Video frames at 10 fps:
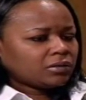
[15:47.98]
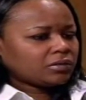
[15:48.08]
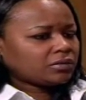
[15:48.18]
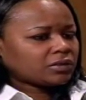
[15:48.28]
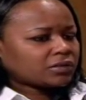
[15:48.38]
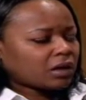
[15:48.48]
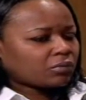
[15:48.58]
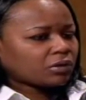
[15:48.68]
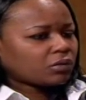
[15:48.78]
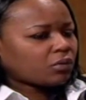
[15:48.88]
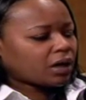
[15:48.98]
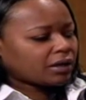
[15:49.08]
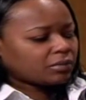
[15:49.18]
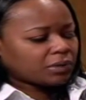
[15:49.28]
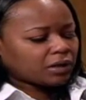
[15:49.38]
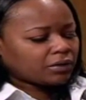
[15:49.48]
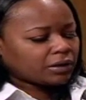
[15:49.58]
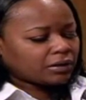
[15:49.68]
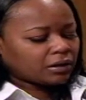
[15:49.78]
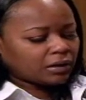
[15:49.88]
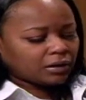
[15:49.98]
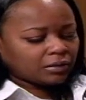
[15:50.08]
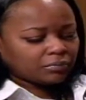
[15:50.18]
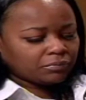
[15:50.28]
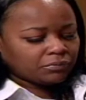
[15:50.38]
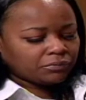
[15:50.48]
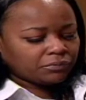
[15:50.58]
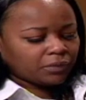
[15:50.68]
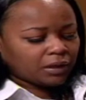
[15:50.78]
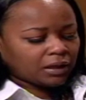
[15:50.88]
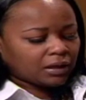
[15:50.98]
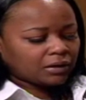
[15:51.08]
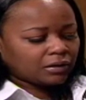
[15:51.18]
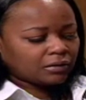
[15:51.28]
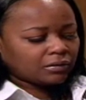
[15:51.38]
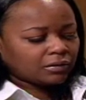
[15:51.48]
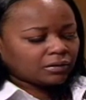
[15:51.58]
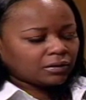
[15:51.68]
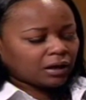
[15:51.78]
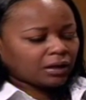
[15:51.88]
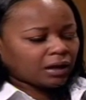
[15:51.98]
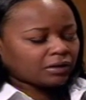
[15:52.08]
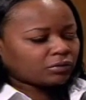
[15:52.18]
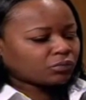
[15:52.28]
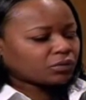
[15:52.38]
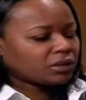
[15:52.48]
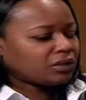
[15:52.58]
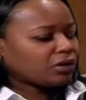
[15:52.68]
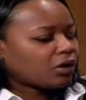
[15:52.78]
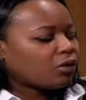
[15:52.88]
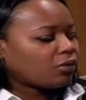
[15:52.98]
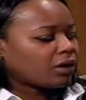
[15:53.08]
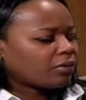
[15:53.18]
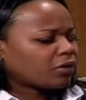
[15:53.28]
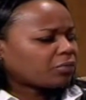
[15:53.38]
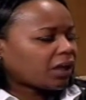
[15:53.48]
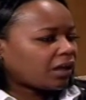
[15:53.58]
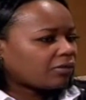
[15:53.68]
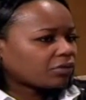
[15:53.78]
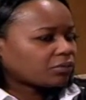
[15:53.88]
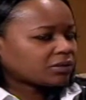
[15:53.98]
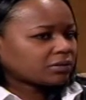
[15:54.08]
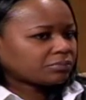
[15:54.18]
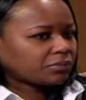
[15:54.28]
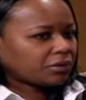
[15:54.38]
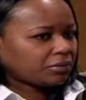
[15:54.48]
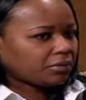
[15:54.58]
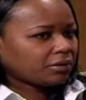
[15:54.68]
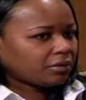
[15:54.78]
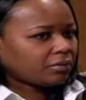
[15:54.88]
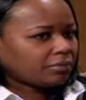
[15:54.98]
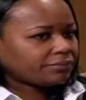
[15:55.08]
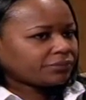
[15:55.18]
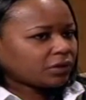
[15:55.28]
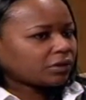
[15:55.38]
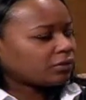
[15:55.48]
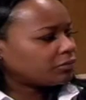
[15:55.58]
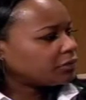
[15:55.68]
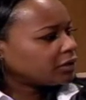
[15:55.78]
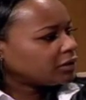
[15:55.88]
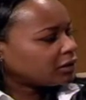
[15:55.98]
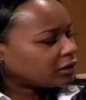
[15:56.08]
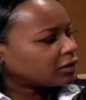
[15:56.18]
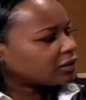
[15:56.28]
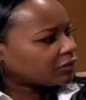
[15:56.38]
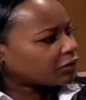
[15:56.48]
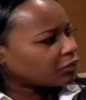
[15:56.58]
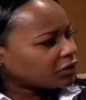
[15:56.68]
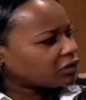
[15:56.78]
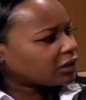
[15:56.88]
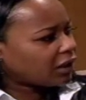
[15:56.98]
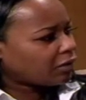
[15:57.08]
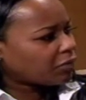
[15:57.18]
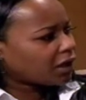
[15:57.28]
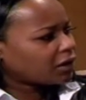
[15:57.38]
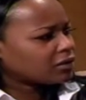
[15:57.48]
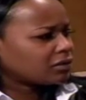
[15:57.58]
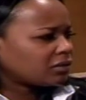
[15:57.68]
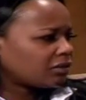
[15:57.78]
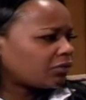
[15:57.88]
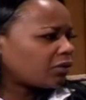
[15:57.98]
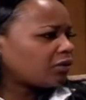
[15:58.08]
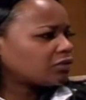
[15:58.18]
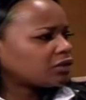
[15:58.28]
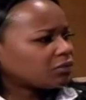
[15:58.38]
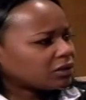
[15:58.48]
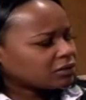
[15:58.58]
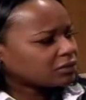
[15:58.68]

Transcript: just got real quiet about it. Um, and I, I, don't really know. I mean, her behavior was a you know, a little different when she came back, a little difficult. She wasn't